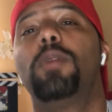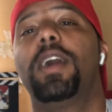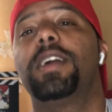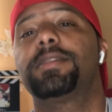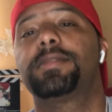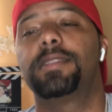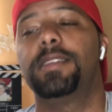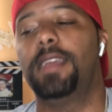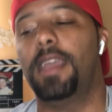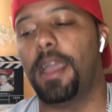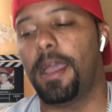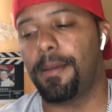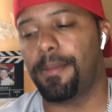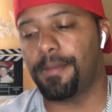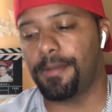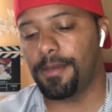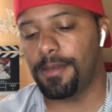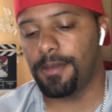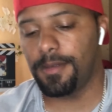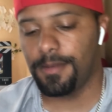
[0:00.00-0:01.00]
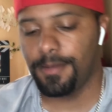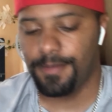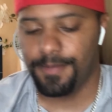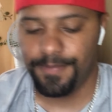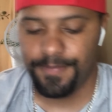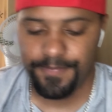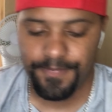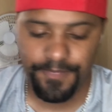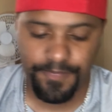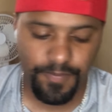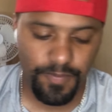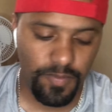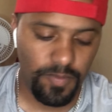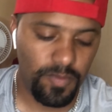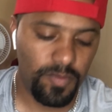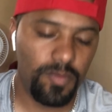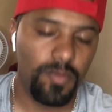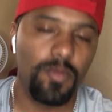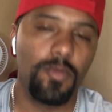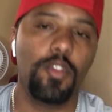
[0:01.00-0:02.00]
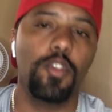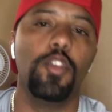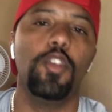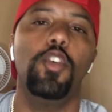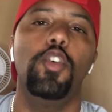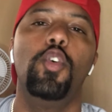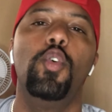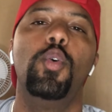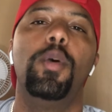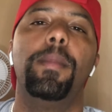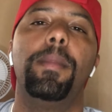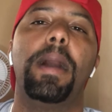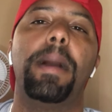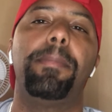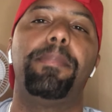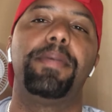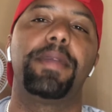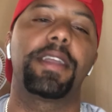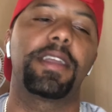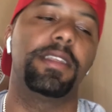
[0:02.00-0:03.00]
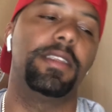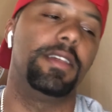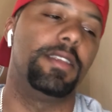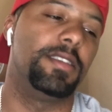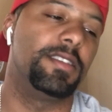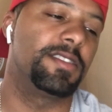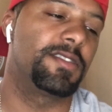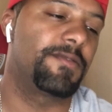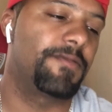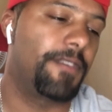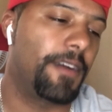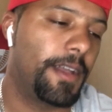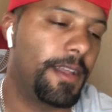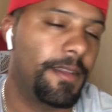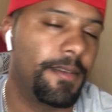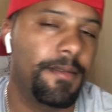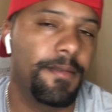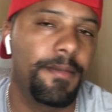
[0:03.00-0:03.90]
I see happening? Who am I picking in this fight?